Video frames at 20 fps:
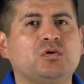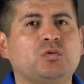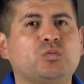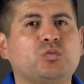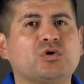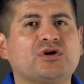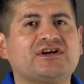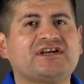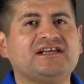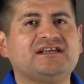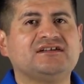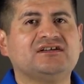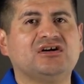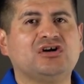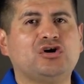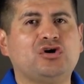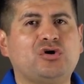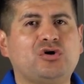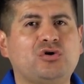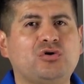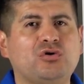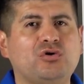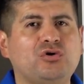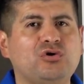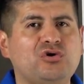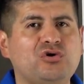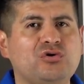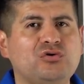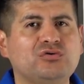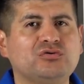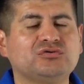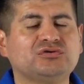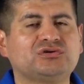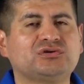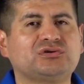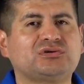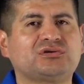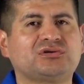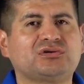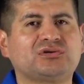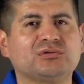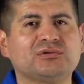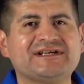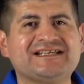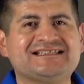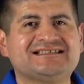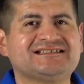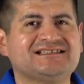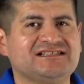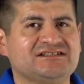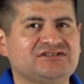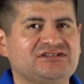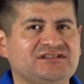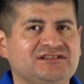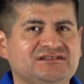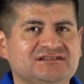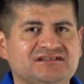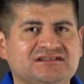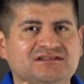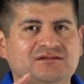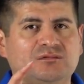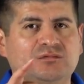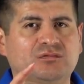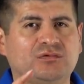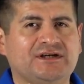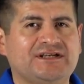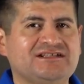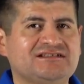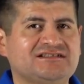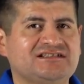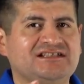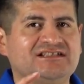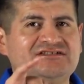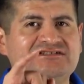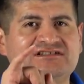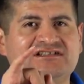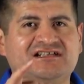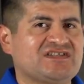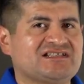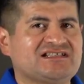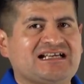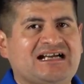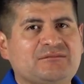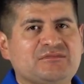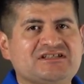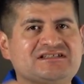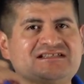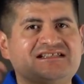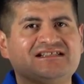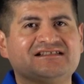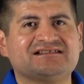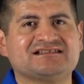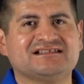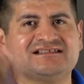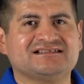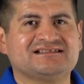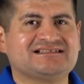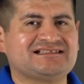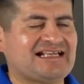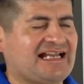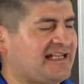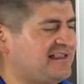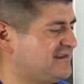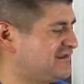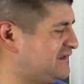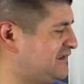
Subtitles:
working the whole 3 stitches running stitch, tatami stitch, sand